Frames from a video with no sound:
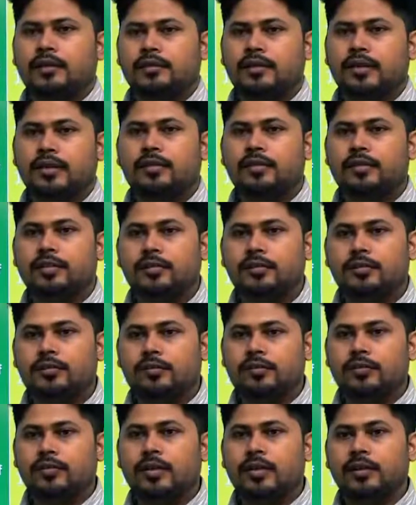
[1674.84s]

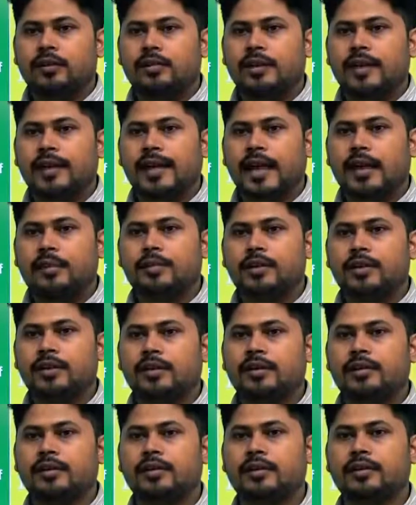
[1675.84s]
there can be
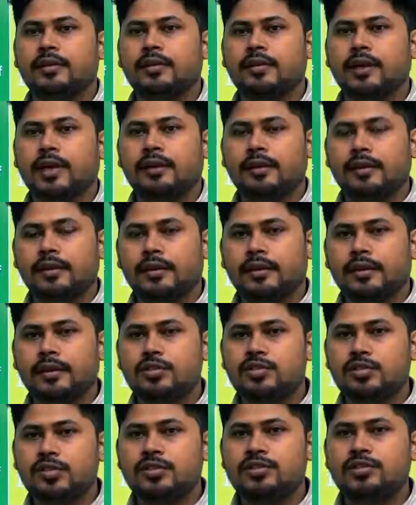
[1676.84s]
like
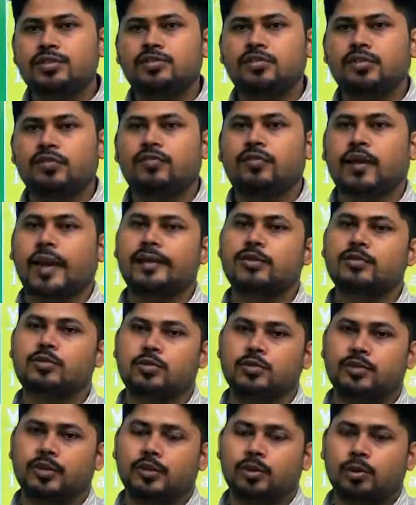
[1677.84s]
restrictions on flying
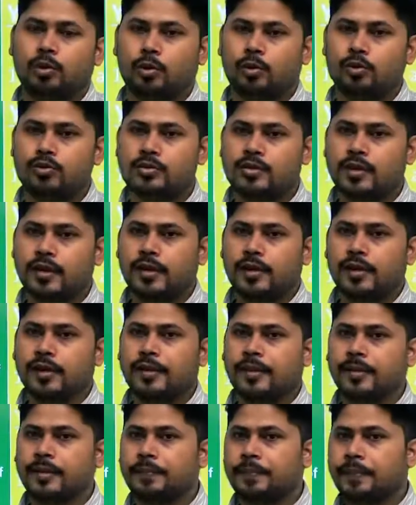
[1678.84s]
drones.
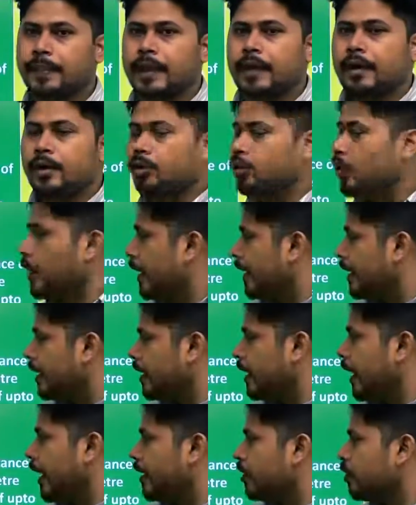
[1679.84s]
Okay? So any
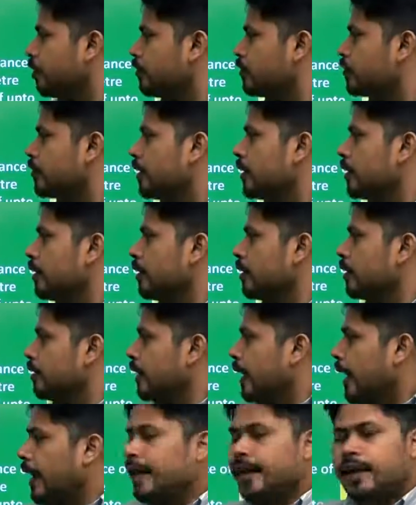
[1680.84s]
kind
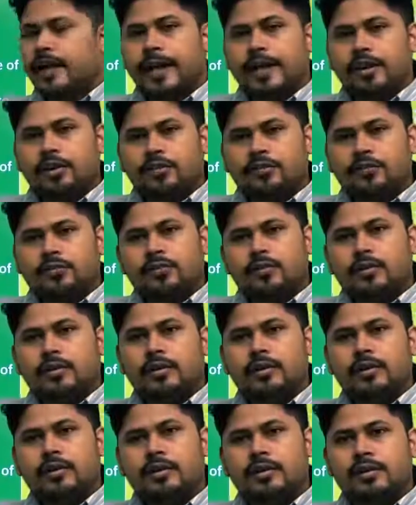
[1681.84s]
of
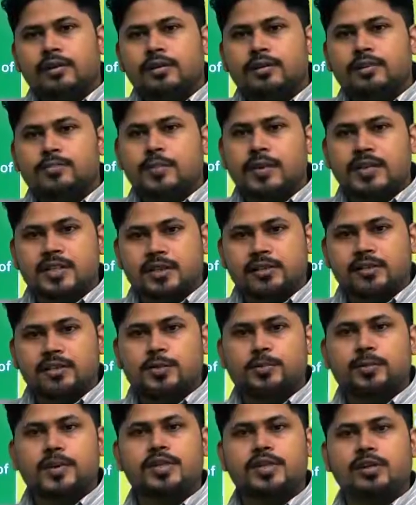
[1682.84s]

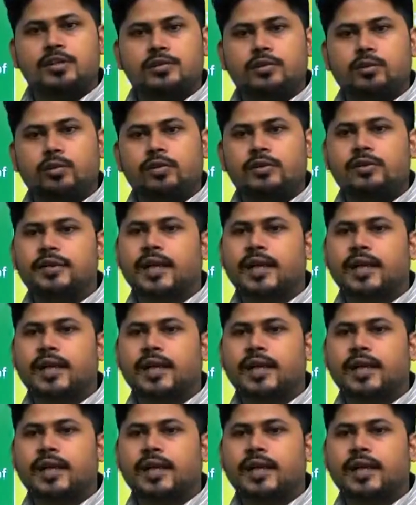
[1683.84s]
special zone